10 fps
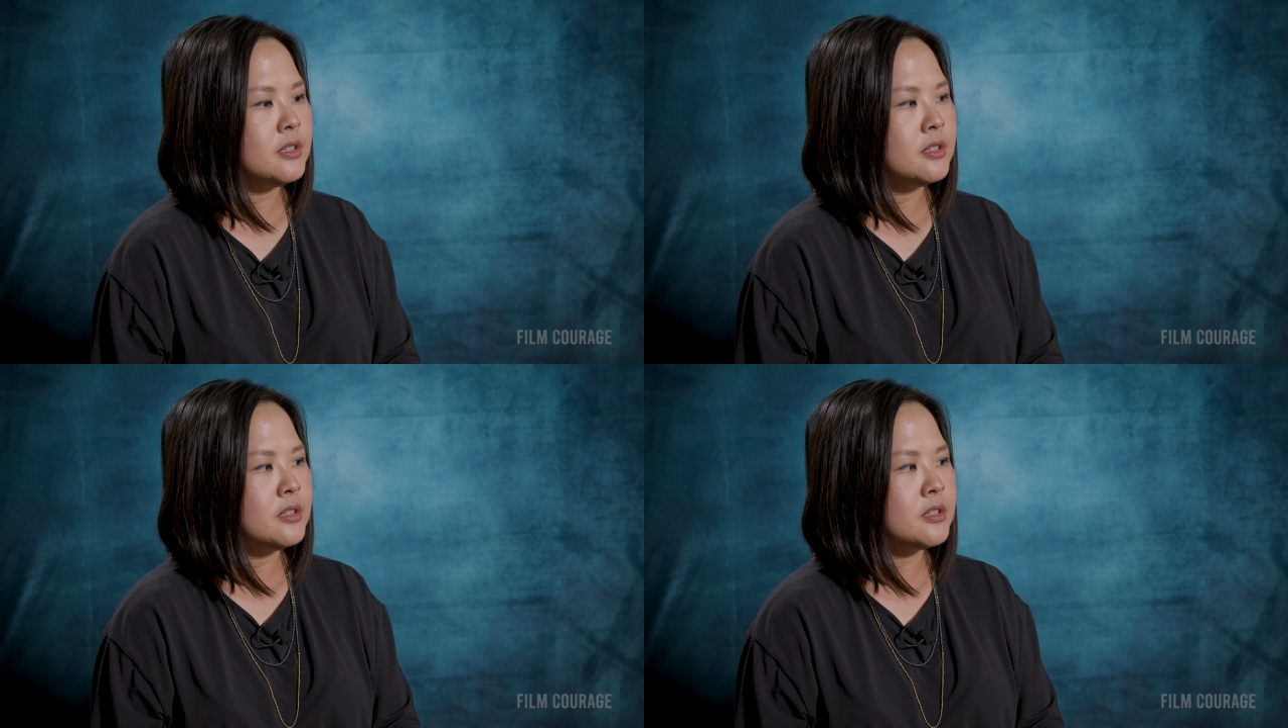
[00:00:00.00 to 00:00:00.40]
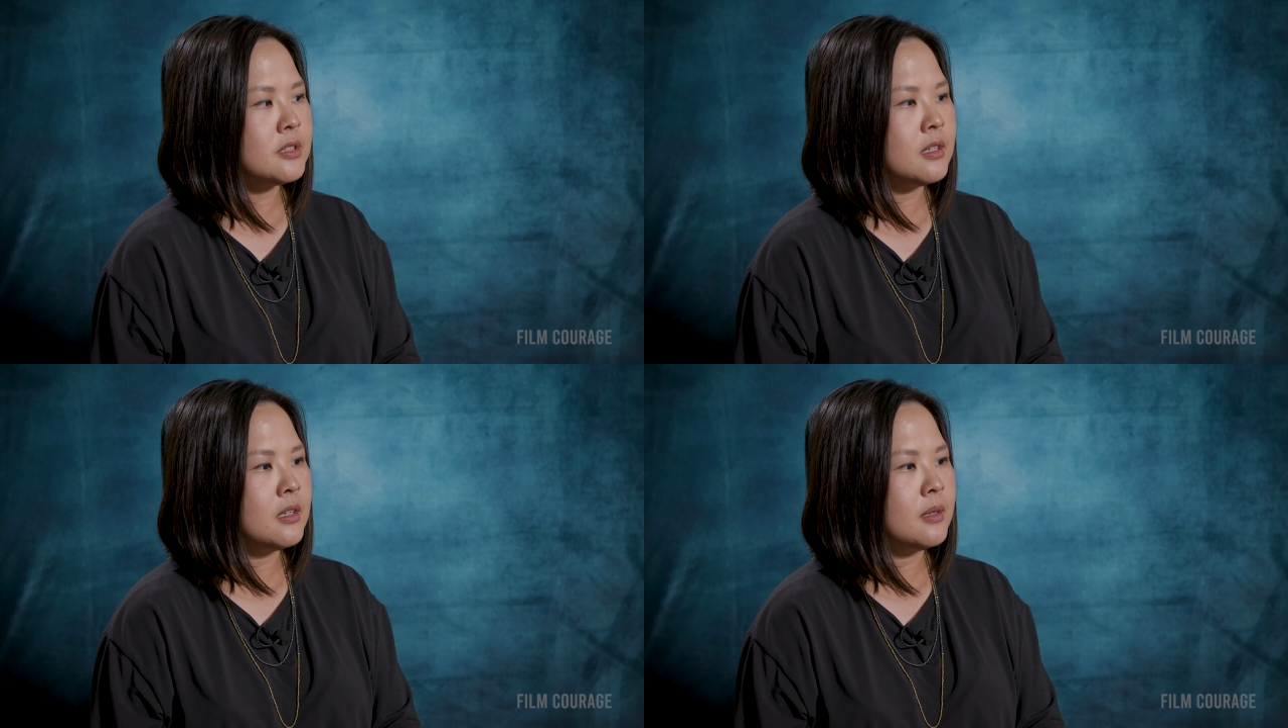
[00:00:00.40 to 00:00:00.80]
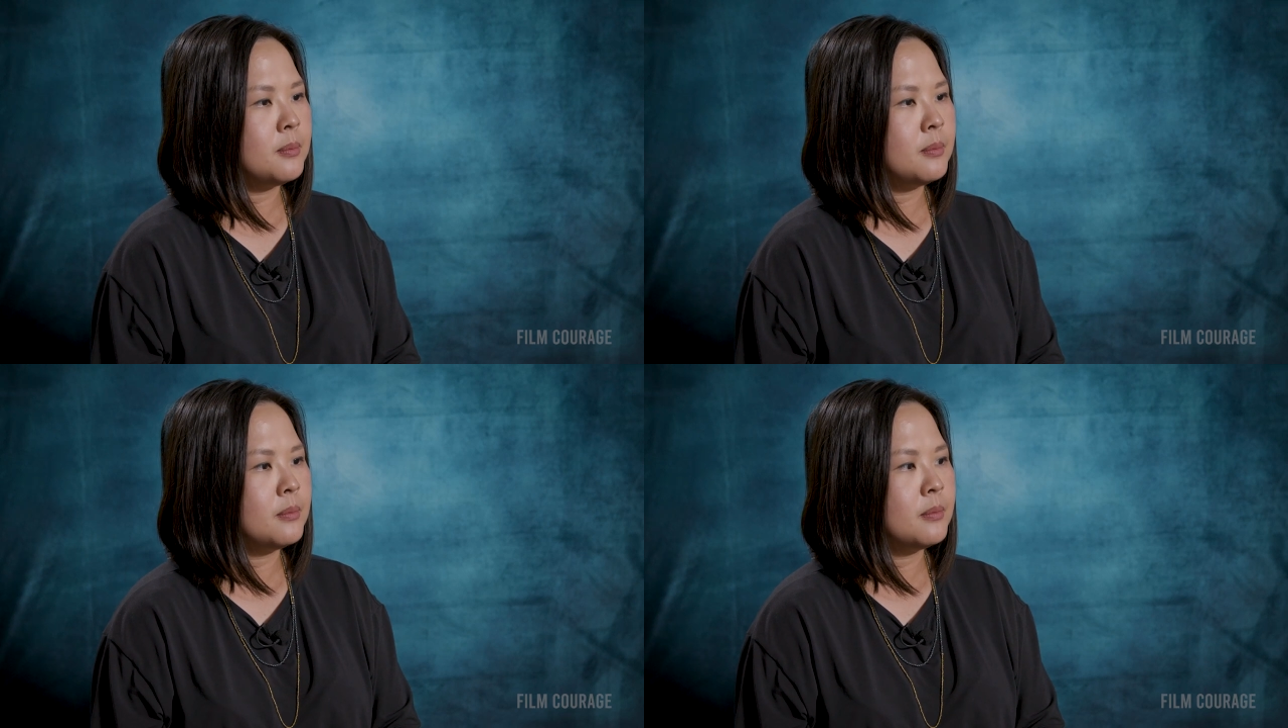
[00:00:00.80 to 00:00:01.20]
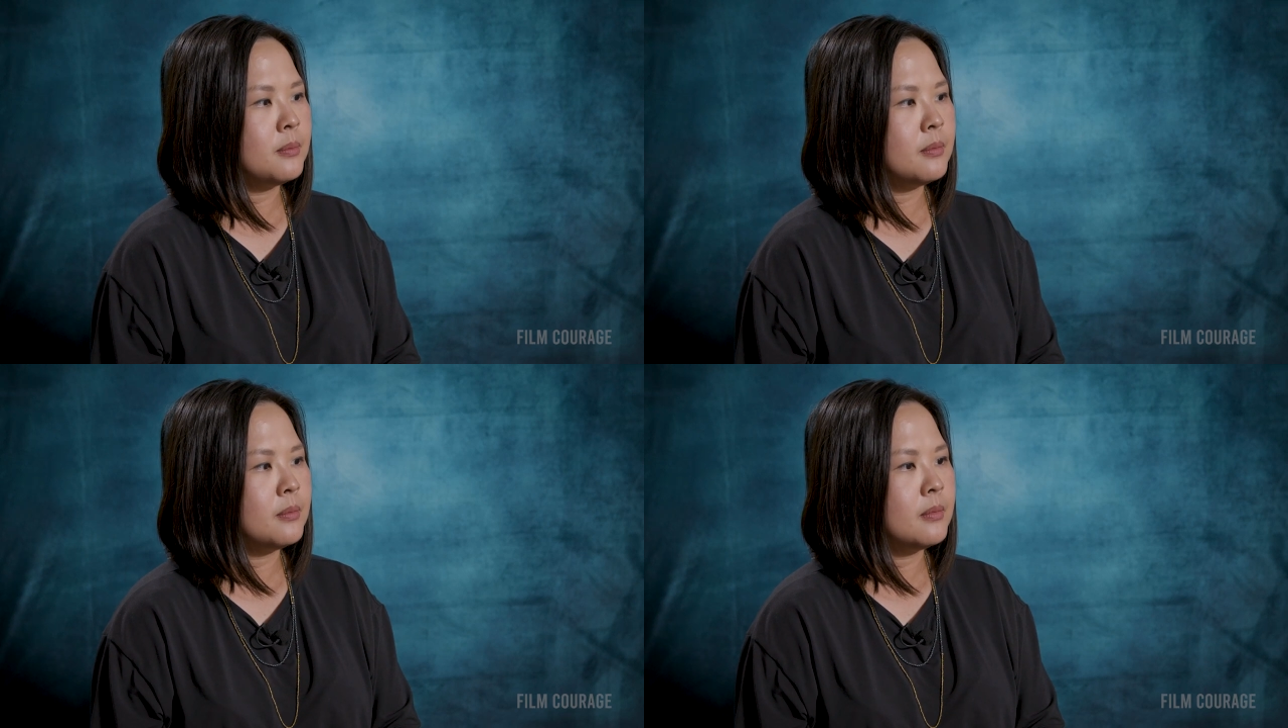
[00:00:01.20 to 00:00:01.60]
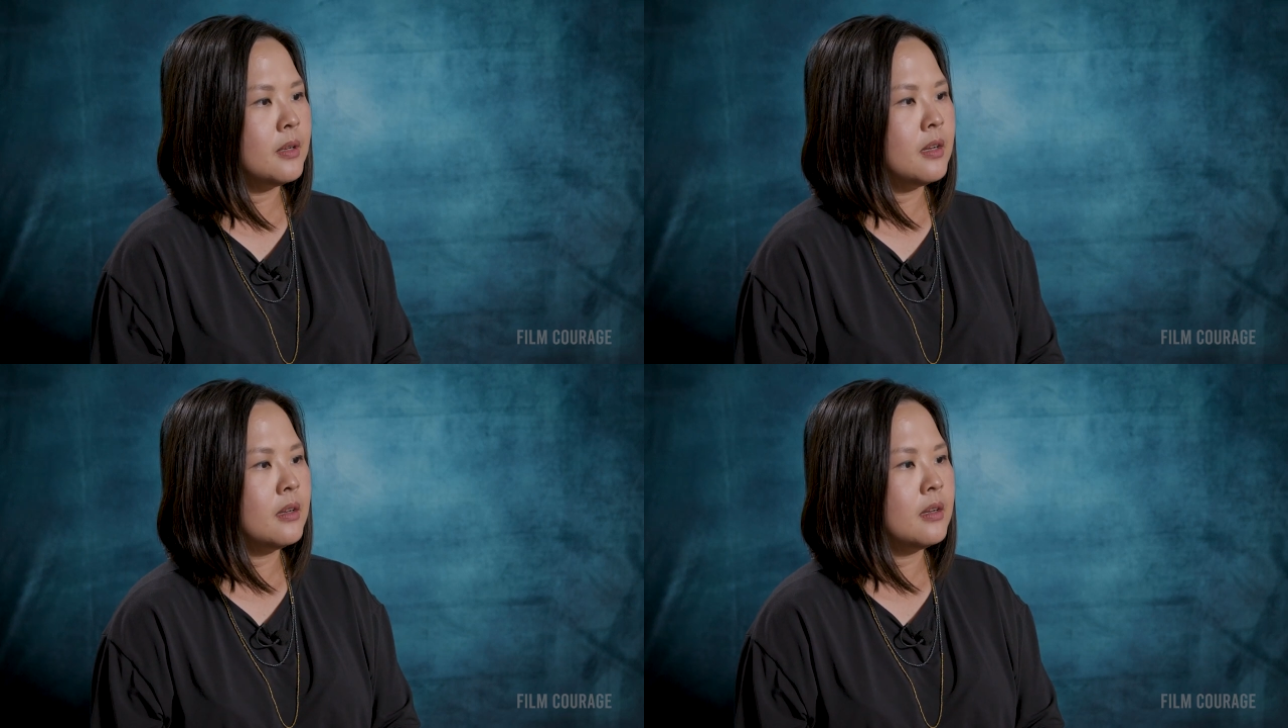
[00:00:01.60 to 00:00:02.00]
is um,
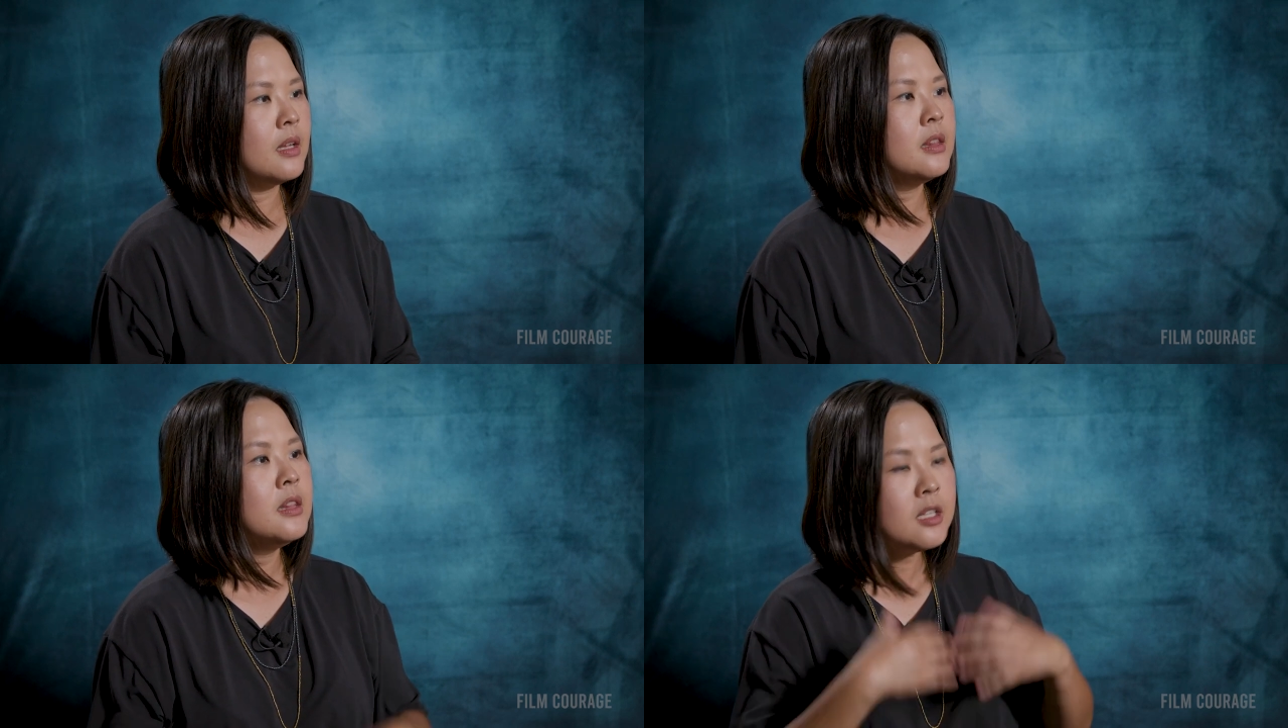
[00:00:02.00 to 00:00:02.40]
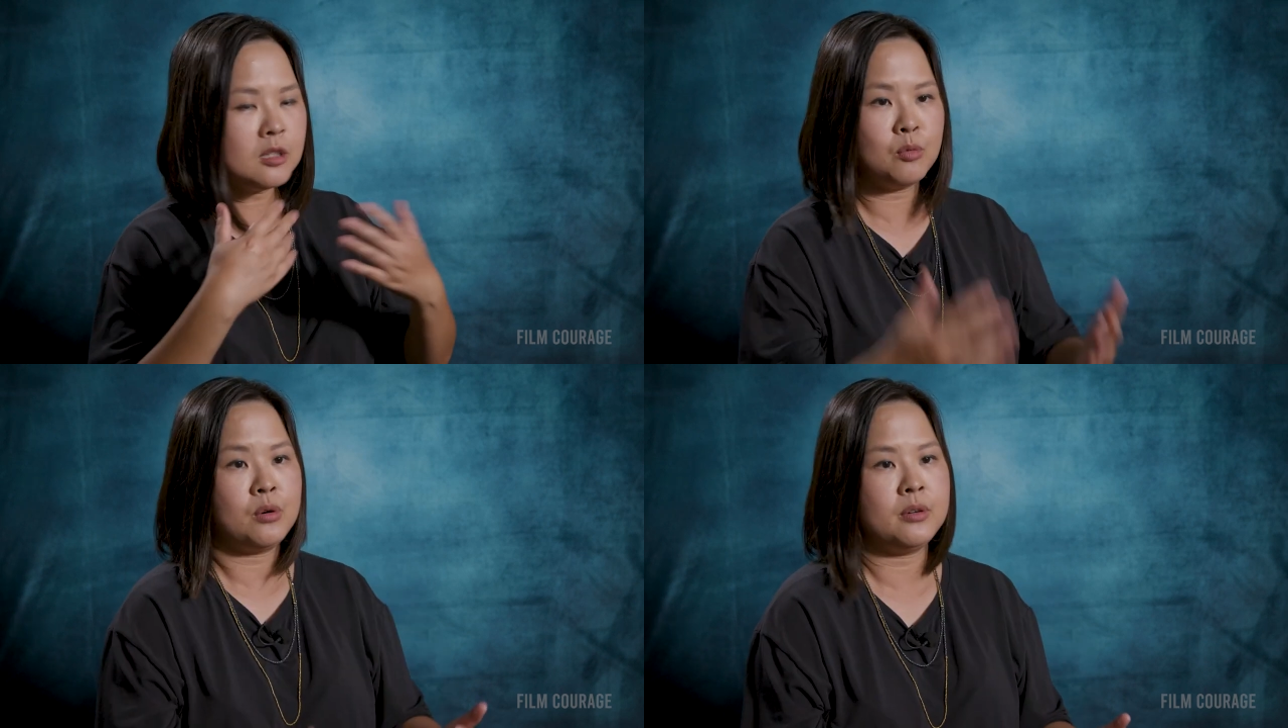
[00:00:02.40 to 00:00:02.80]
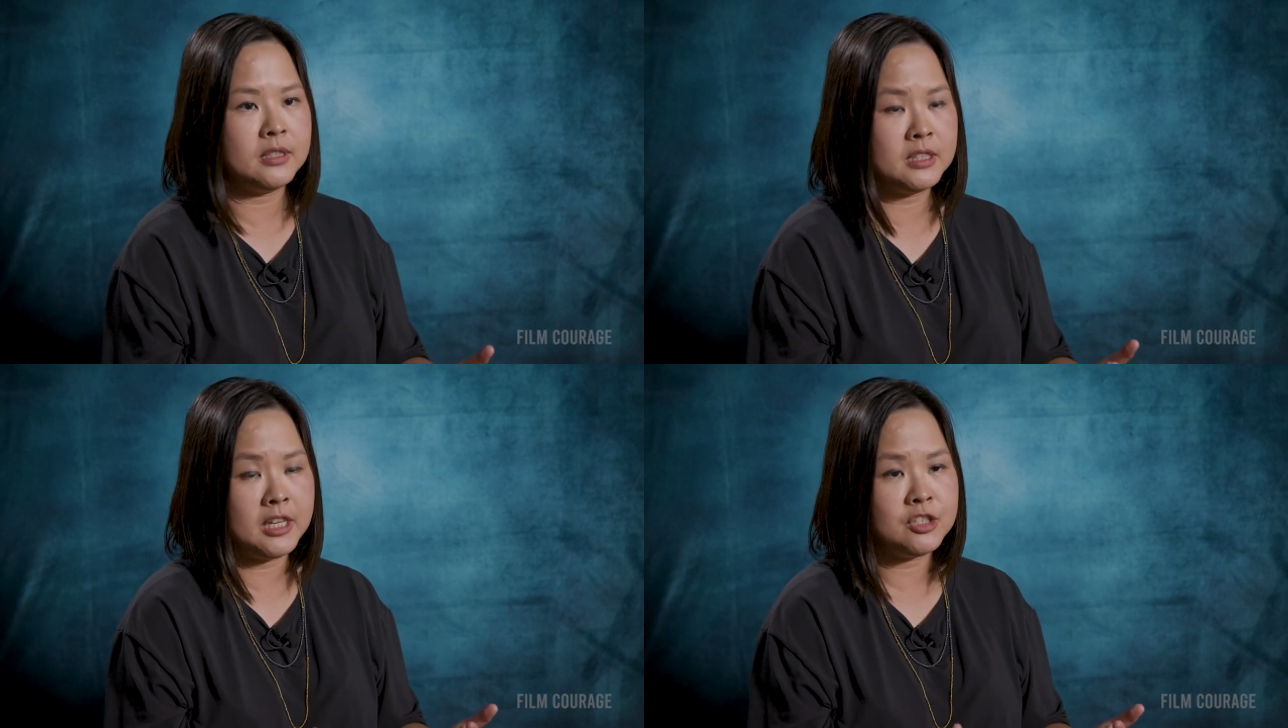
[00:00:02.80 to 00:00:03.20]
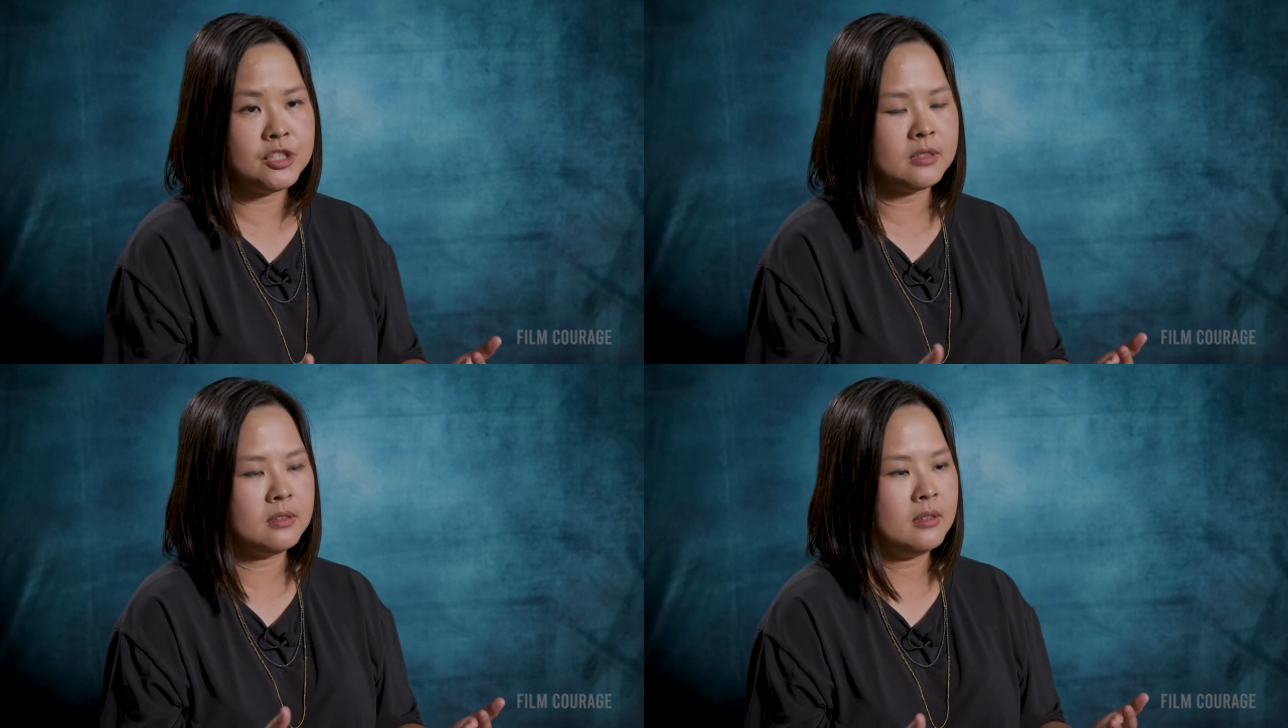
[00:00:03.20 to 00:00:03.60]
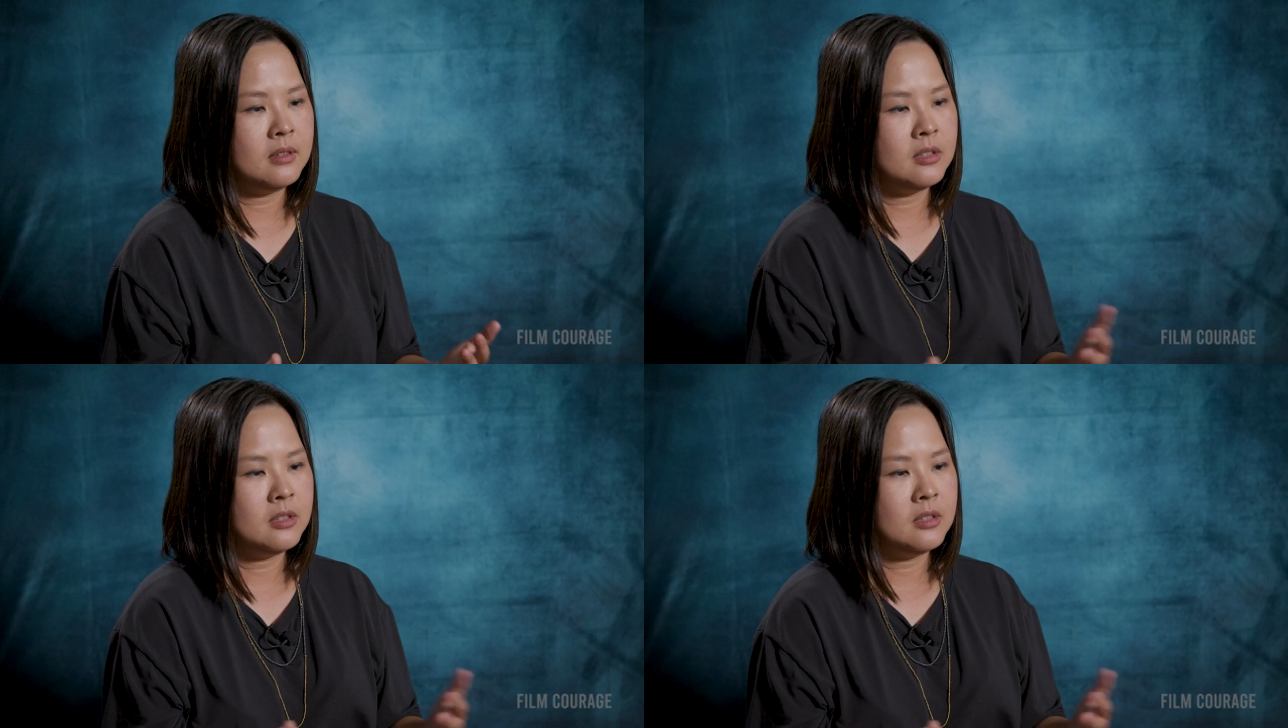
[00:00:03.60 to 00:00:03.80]
a little more engaging.